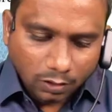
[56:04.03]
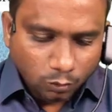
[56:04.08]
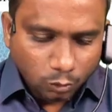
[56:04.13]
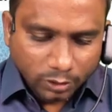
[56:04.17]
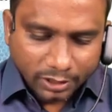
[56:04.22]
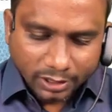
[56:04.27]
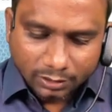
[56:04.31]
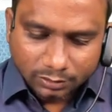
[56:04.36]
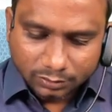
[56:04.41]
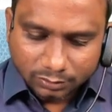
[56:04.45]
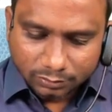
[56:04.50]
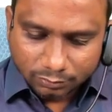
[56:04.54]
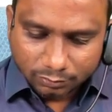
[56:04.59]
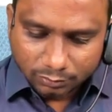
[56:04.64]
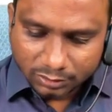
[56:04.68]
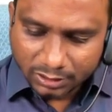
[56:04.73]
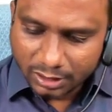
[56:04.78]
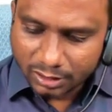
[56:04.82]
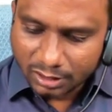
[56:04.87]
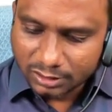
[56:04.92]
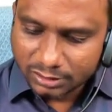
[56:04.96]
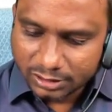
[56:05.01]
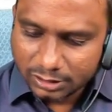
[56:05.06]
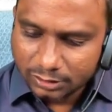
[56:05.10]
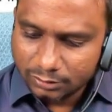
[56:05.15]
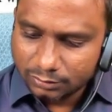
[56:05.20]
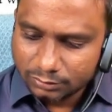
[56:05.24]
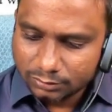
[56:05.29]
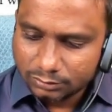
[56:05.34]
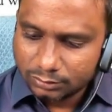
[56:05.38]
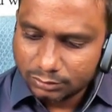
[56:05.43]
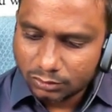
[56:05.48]
Okay. They are asking
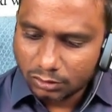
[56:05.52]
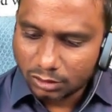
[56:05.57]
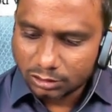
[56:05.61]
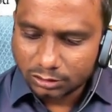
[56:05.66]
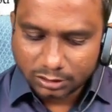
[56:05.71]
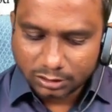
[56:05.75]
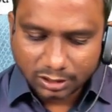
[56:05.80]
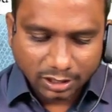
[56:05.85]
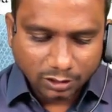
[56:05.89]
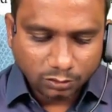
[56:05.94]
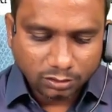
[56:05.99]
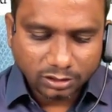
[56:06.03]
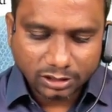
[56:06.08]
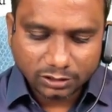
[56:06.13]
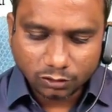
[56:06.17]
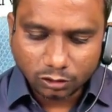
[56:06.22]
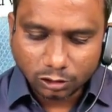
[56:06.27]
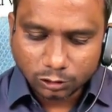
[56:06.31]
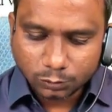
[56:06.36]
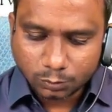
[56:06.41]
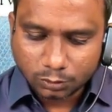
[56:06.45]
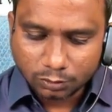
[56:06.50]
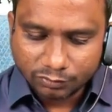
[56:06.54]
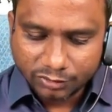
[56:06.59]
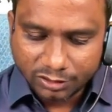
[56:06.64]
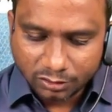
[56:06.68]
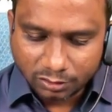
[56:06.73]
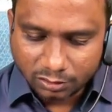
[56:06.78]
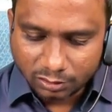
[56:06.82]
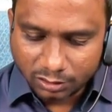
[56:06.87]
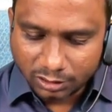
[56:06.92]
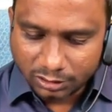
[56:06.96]
calculate gross profit or
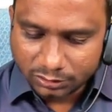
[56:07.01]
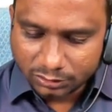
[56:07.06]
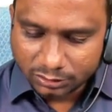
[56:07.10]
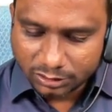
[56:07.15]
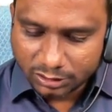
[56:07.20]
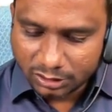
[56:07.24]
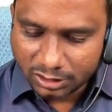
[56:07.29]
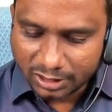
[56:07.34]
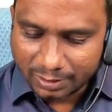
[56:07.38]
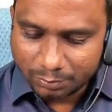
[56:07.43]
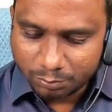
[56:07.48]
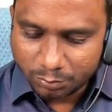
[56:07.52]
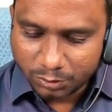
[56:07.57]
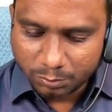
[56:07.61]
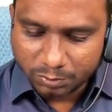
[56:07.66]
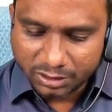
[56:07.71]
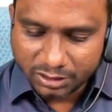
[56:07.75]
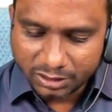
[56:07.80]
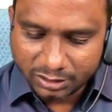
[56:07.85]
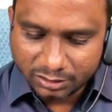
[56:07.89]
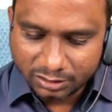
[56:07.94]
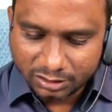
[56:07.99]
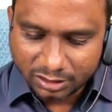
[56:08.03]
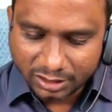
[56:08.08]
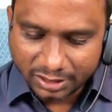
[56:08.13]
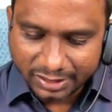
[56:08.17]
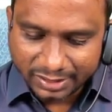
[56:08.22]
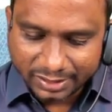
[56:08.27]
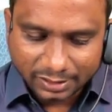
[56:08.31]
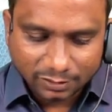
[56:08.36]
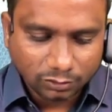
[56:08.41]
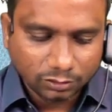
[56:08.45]
loss. Here I am preparing
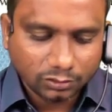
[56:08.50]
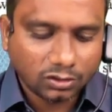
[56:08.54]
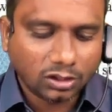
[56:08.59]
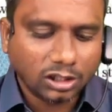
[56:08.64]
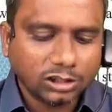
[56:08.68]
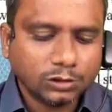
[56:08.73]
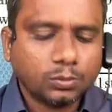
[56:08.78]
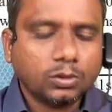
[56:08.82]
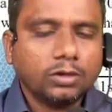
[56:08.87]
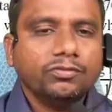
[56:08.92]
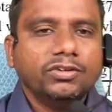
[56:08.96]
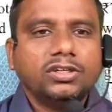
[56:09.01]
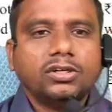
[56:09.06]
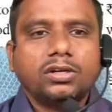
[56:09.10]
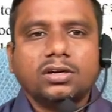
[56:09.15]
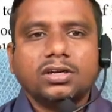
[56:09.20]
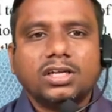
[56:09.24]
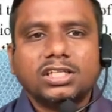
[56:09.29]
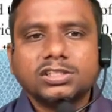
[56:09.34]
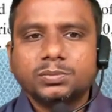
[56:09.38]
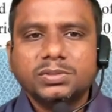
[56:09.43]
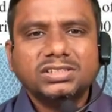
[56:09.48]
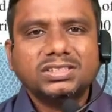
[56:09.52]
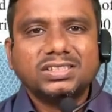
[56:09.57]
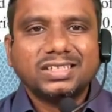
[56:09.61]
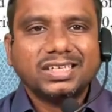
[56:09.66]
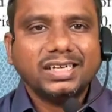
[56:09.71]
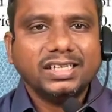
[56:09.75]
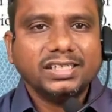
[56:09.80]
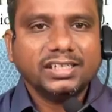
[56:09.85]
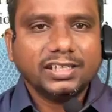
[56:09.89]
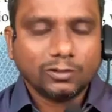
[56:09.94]
trading account. Gross profit or loss means
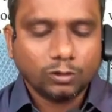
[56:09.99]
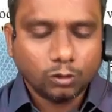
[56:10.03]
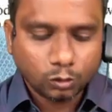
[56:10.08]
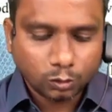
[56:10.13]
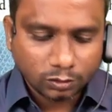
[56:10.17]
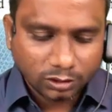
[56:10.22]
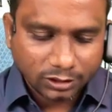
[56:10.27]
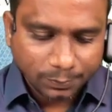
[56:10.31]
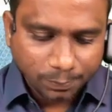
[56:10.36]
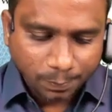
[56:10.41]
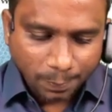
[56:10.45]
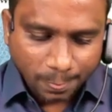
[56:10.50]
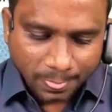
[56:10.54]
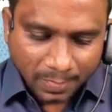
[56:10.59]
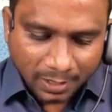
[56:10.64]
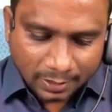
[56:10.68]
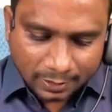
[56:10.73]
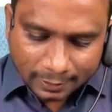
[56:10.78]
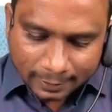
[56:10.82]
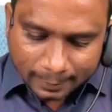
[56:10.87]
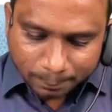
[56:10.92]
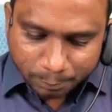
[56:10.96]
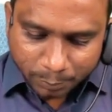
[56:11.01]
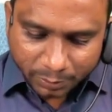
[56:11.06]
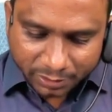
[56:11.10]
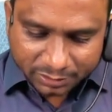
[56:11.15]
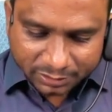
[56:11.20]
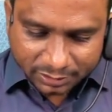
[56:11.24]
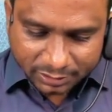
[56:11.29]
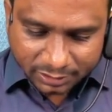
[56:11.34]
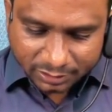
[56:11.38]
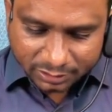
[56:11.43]
trading account only.
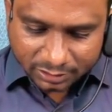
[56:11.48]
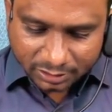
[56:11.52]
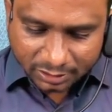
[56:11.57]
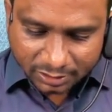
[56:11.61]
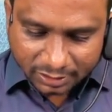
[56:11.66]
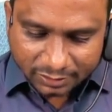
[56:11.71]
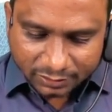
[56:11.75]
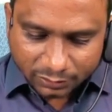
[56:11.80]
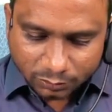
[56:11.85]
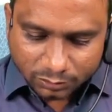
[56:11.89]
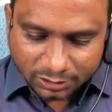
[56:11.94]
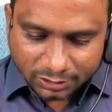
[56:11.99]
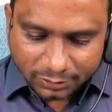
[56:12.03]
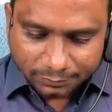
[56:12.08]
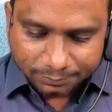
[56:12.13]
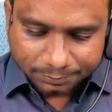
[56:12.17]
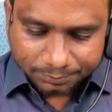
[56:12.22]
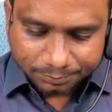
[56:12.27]
Wages 30,000.